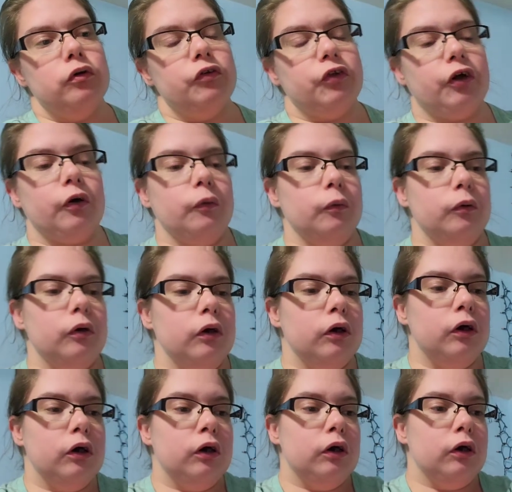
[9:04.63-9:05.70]
So,
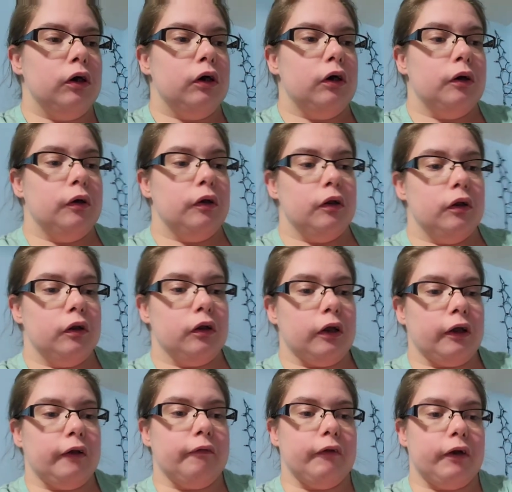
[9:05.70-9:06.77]

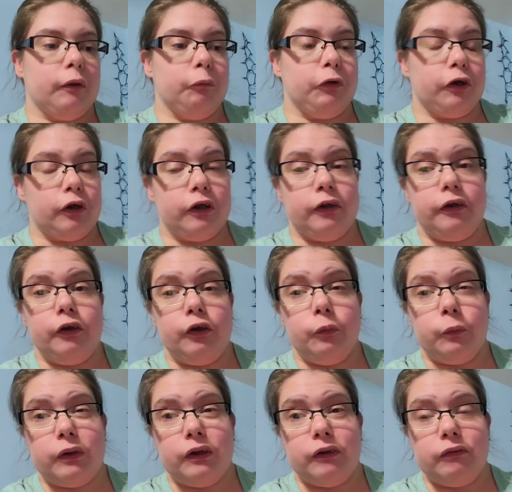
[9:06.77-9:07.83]
like I said, I'm gonna continue
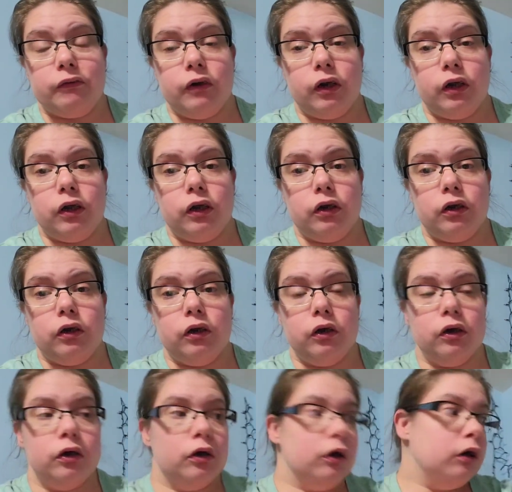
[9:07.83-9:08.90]
with this tonight.
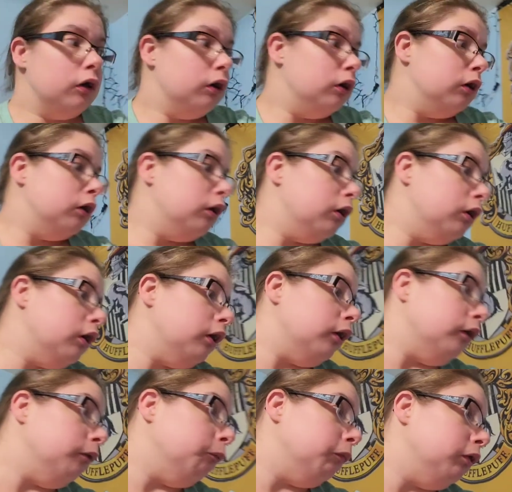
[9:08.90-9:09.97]
I
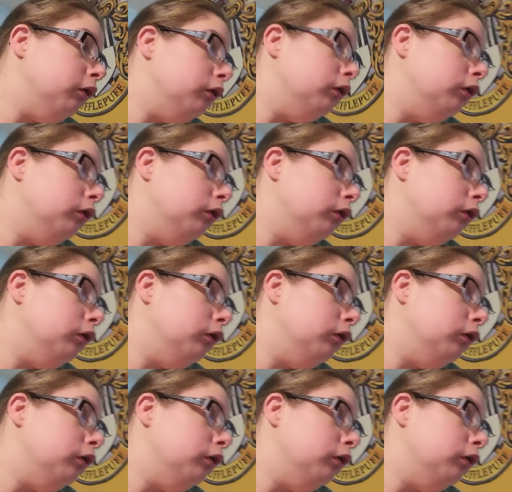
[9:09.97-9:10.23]
am